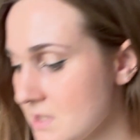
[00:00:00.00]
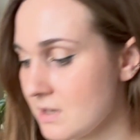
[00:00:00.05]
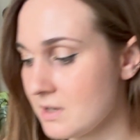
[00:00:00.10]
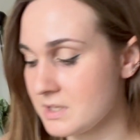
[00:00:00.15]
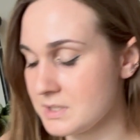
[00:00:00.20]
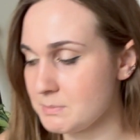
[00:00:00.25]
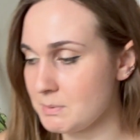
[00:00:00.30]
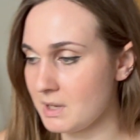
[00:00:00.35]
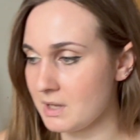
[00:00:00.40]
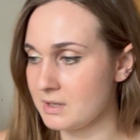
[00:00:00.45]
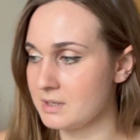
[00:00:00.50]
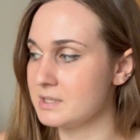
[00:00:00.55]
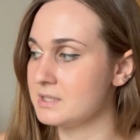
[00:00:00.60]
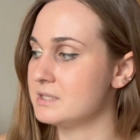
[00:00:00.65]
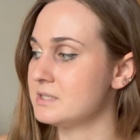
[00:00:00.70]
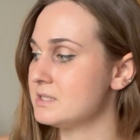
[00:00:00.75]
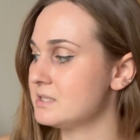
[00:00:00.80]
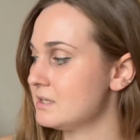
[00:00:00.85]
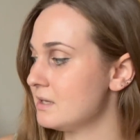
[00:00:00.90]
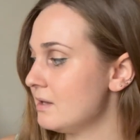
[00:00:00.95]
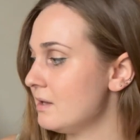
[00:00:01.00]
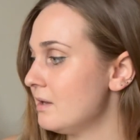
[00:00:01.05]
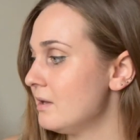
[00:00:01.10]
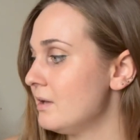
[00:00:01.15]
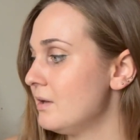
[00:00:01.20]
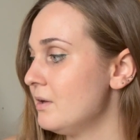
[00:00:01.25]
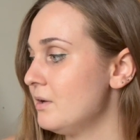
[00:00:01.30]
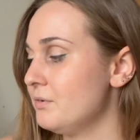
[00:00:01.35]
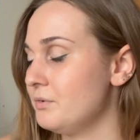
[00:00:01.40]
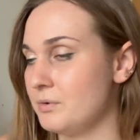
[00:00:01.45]
last plant
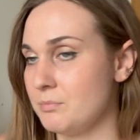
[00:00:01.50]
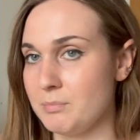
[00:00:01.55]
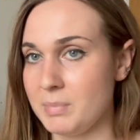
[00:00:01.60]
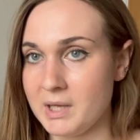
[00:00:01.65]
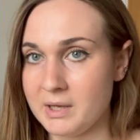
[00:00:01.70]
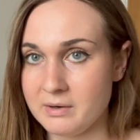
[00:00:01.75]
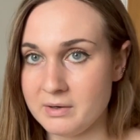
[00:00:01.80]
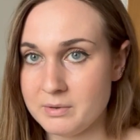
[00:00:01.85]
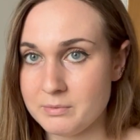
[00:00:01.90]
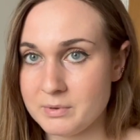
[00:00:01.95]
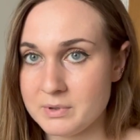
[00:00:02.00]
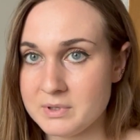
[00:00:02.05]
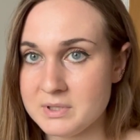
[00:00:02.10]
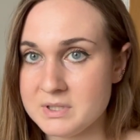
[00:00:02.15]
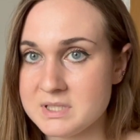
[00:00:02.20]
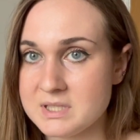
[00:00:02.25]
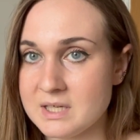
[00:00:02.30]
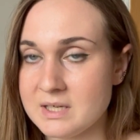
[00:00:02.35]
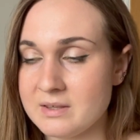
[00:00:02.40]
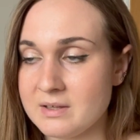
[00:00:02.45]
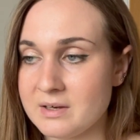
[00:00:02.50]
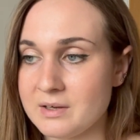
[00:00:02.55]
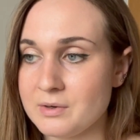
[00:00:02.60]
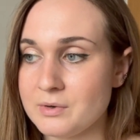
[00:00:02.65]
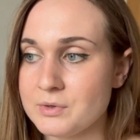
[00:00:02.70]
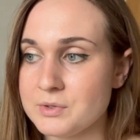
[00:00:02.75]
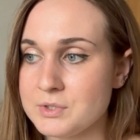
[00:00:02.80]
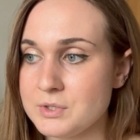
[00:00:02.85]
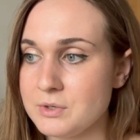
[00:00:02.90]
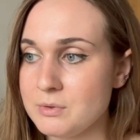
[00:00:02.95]
from Perrywoods, and then I
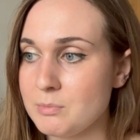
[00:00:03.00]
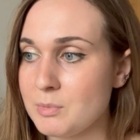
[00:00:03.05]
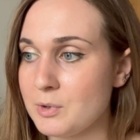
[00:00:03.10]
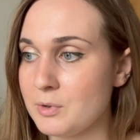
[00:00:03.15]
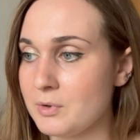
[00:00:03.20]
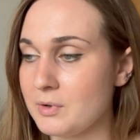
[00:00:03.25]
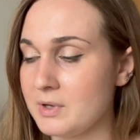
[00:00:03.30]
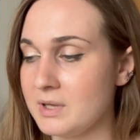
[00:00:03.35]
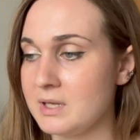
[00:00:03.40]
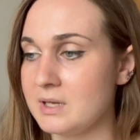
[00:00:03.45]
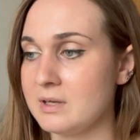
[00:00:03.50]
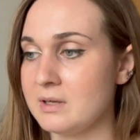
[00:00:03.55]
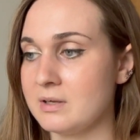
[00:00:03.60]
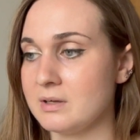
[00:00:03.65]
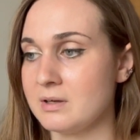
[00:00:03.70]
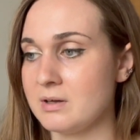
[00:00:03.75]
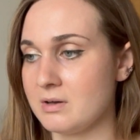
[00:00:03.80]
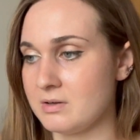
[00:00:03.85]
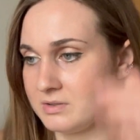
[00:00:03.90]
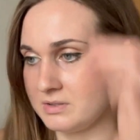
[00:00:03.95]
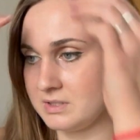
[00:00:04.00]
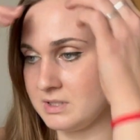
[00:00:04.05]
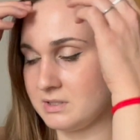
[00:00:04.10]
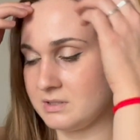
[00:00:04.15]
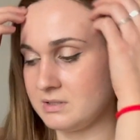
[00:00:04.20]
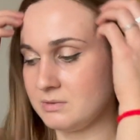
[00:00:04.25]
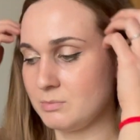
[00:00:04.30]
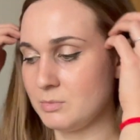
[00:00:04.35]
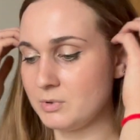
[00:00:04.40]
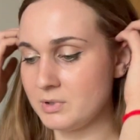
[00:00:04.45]
got 2 more in a garden
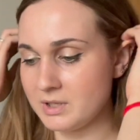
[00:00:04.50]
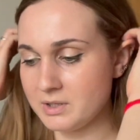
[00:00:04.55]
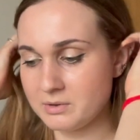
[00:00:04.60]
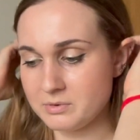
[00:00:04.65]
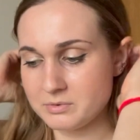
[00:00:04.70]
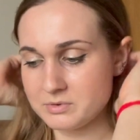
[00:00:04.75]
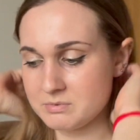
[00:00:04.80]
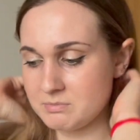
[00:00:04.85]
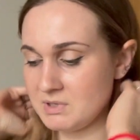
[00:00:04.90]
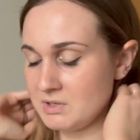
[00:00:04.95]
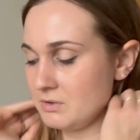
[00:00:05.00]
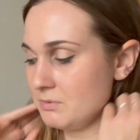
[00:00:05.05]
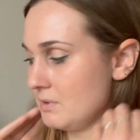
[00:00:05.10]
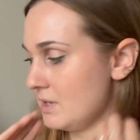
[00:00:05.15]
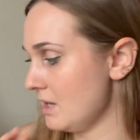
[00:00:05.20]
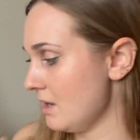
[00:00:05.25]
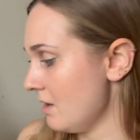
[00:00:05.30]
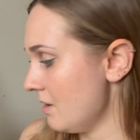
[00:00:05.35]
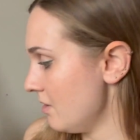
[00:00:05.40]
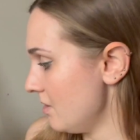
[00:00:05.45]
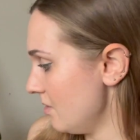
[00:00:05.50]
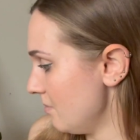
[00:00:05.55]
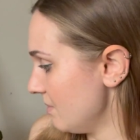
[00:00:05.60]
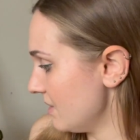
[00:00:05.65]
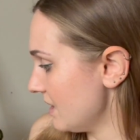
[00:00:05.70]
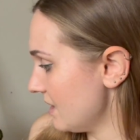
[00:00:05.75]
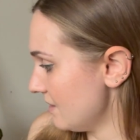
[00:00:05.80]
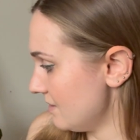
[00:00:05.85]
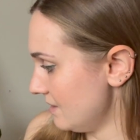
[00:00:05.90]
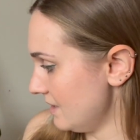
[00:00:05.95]
centre more local to me on the way home.
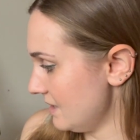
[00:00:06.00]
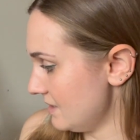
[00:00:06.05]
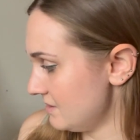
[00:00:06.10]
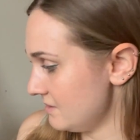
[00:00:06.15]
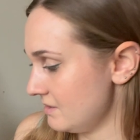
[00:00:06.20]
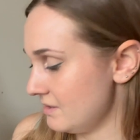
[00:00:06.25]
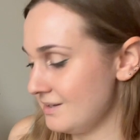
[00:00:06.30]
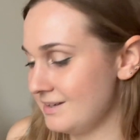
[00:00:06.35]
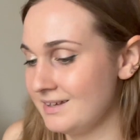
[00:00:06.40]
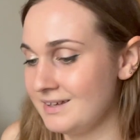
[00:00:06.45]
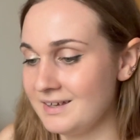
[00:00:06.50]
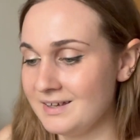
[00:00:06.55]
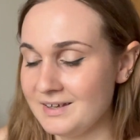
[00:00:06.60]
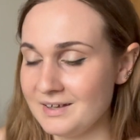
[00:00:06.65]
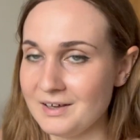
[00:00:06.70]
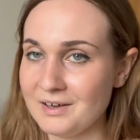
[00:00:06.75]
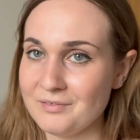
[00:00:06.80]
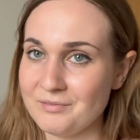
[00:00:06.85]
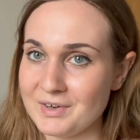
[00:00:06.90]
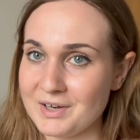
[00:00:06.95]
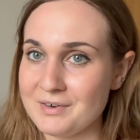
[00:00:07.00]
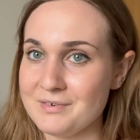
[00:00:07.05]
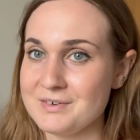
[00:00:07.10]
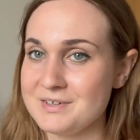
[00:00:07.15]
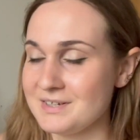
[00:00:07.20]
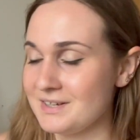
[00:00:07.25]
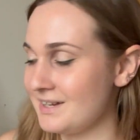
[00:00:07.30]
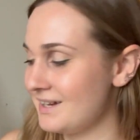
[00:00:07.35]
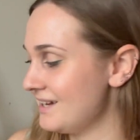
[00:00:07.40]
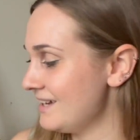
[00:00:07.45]
Again, I had a
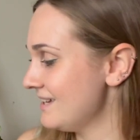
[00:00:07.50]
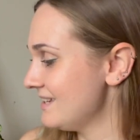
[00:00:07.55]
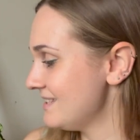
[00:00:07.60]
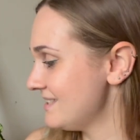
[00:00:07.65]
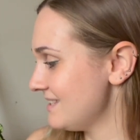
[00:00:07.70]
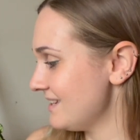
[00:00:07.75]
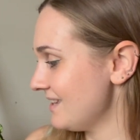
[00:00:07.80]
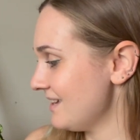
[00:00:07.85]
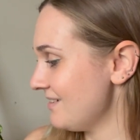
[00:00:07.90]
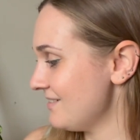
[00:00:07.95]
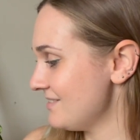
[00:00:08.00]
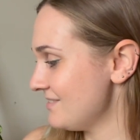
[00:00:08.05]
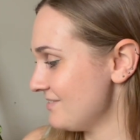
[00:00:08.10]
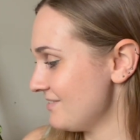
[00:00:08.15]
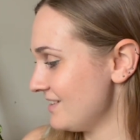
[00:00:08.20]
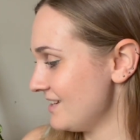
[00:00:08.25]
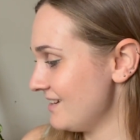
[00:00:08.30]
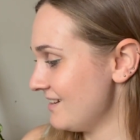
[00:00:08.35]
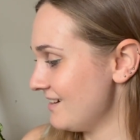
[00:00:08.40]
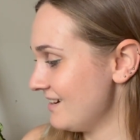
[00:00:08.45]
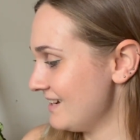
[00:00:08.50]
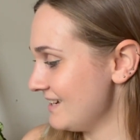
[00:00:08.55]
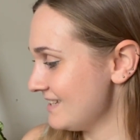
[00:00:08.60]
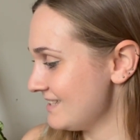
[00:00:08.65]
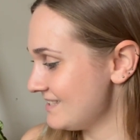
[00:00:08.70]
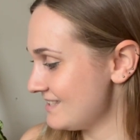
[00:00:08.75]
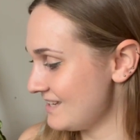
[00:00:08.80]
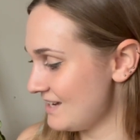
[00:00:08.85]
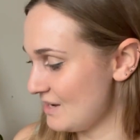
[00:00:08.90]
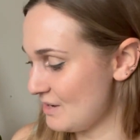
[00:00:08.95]
voucher, so that was really
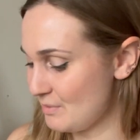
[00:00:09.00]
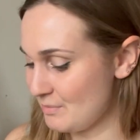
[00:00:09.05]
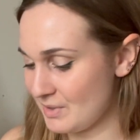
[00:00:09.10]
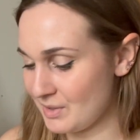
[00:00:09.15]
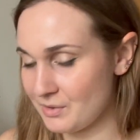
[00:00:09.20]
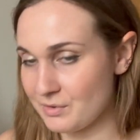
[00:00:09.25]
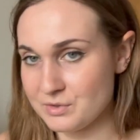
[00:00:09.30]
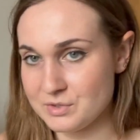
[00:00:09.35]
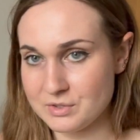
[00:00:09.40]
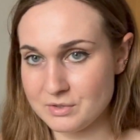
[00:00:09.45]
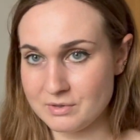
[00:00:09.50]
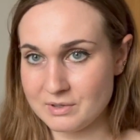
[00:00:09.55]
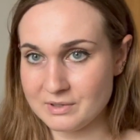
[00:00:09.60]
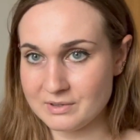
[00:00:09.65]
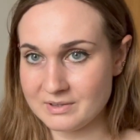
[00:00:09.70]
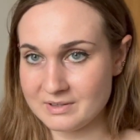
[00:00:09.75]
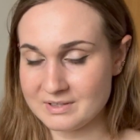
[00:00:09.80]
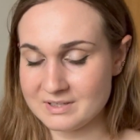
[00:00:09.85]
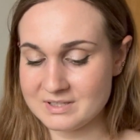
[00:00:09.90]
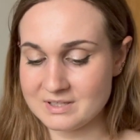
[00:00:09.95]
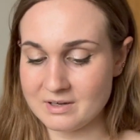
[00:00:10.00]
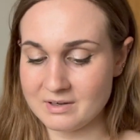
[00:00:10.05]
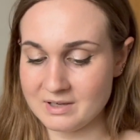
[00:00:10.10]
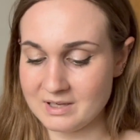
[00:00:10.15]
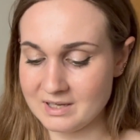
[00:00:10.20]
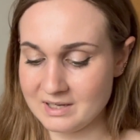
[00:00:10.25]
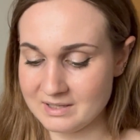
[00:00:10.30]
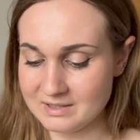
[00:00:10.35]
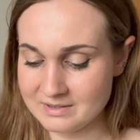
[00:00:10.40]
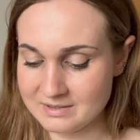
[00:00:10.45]
nice. I got 2 little
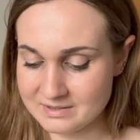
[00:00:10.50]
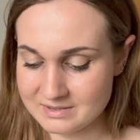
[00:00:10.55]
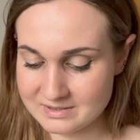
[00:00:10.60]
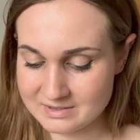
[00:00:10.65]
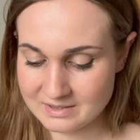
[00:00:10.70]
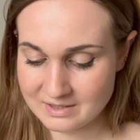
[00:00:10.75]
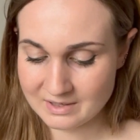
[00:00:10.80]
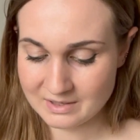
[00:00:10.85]
succulents.